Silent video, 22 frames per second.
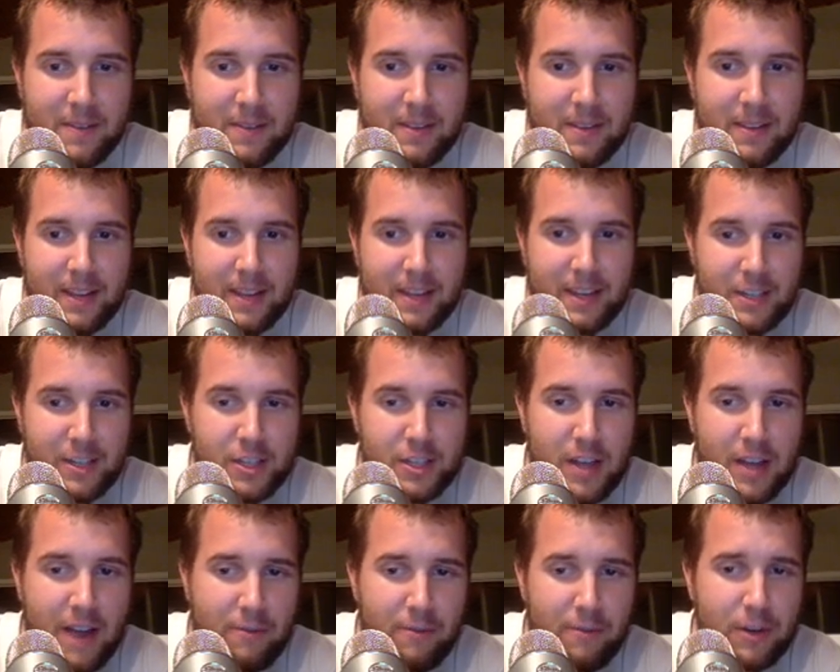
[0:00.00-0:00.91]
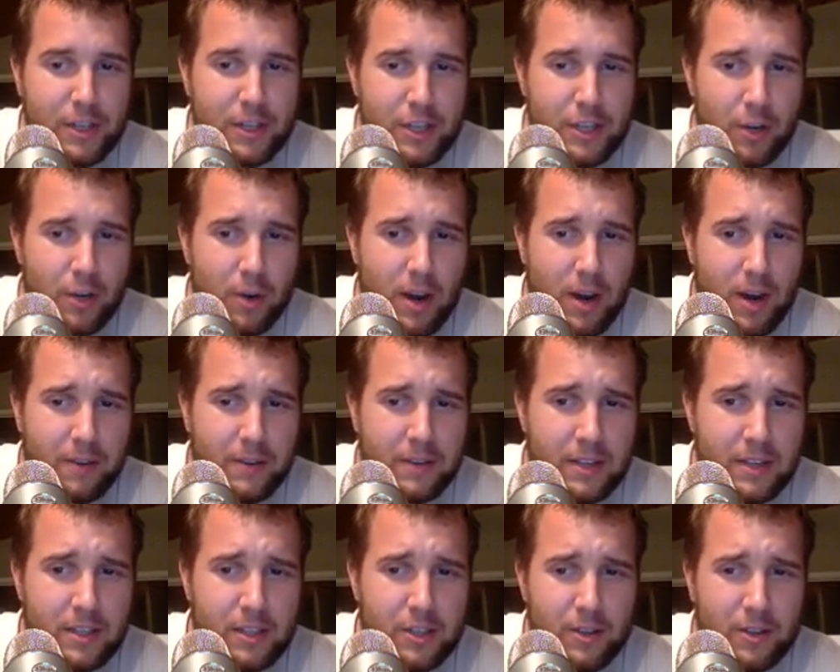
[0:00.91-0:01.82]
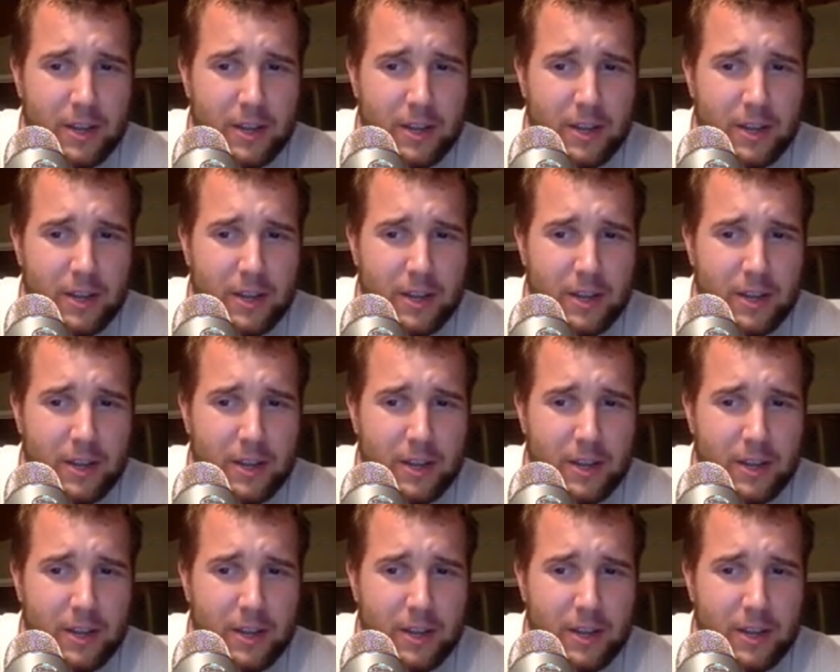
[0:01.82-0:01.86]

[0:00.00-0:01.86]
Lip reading: like every so often, so